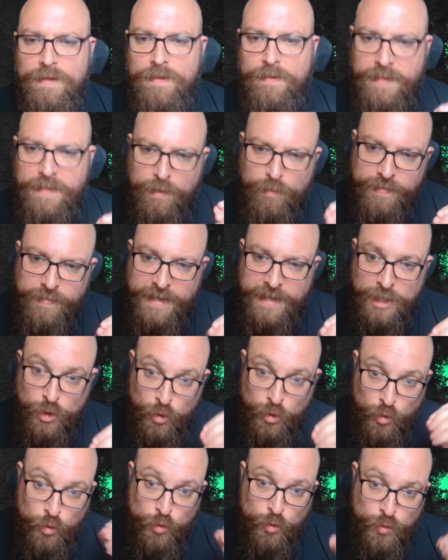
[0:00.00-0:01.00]
They will then
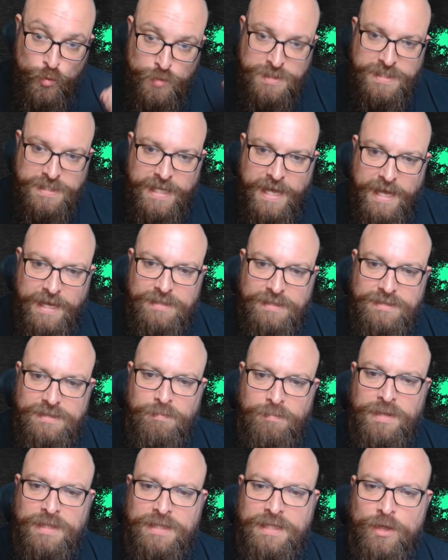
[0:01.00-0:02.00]
use that,
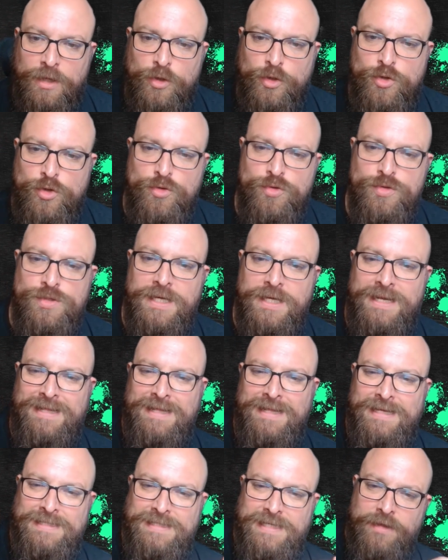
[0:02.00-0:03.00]
but they'll use it
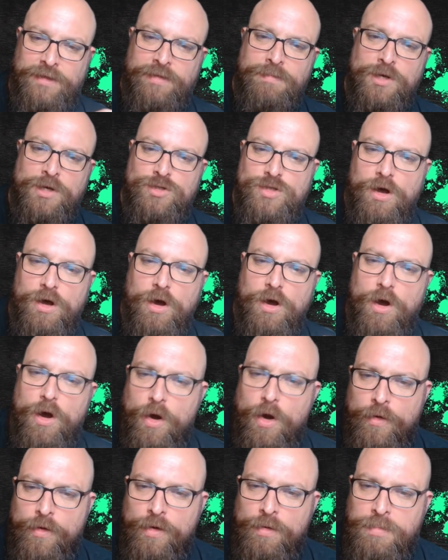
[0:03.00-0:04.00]
and they say the most
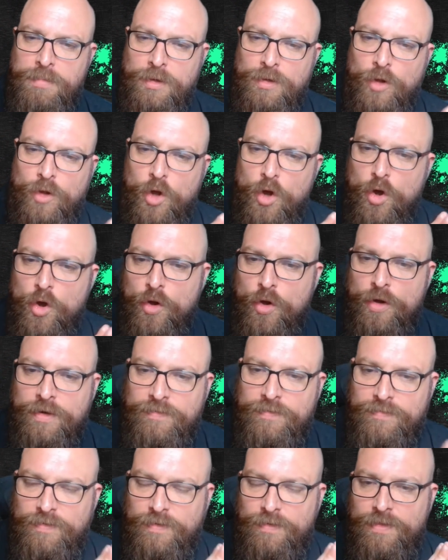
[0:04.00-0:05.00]
horrible,
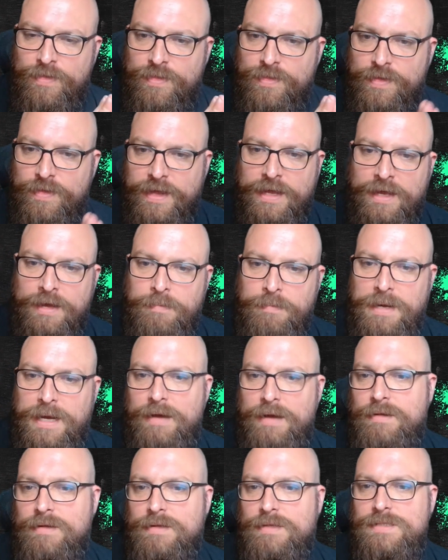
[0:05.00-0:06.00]
hurtful thing
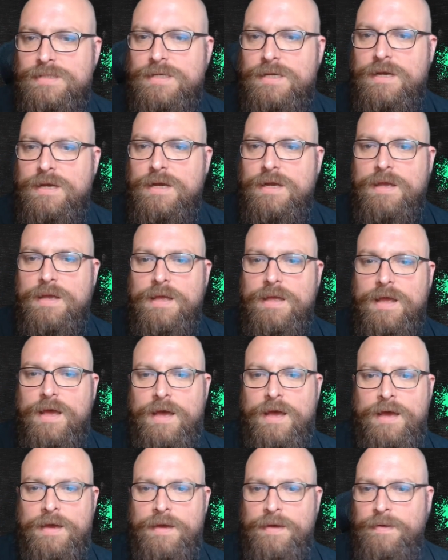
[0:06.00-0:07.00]
about it.
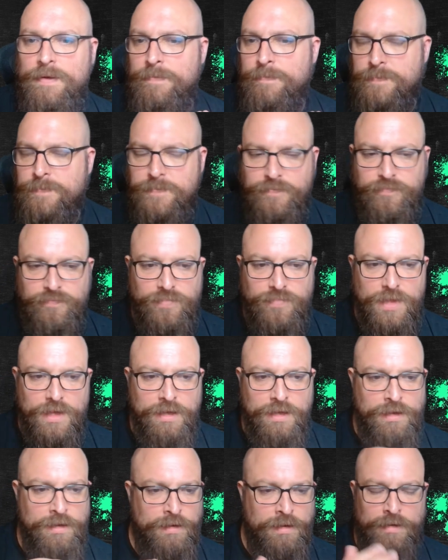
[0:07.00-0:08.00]

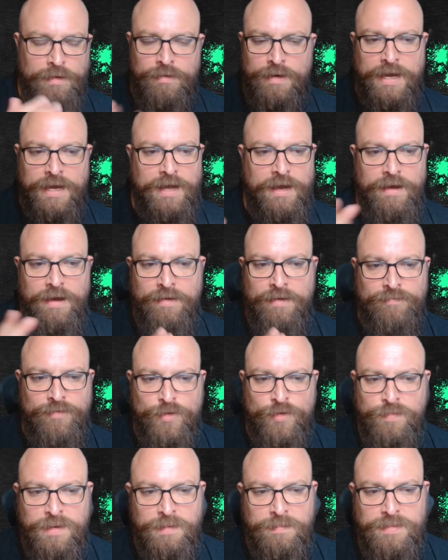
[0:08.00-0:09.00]
Like I've
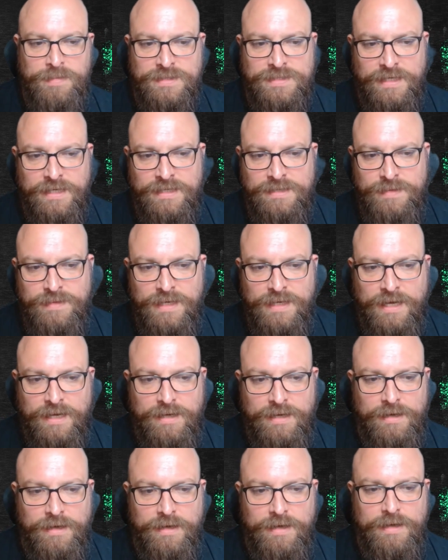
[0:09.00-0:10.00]
heard people say to me,
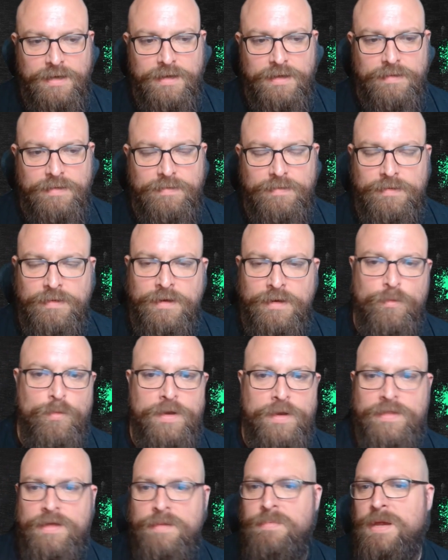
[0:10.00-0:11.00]
like,
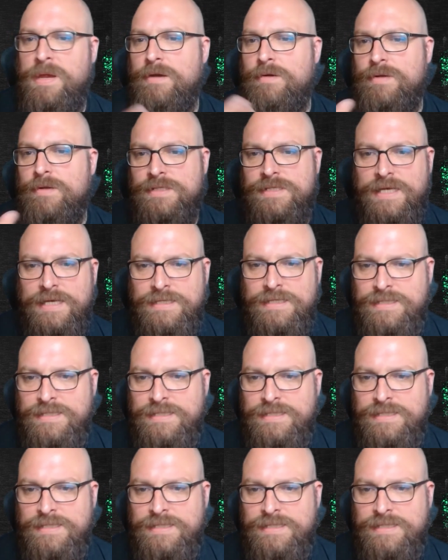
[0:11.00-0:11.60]
one of their parents has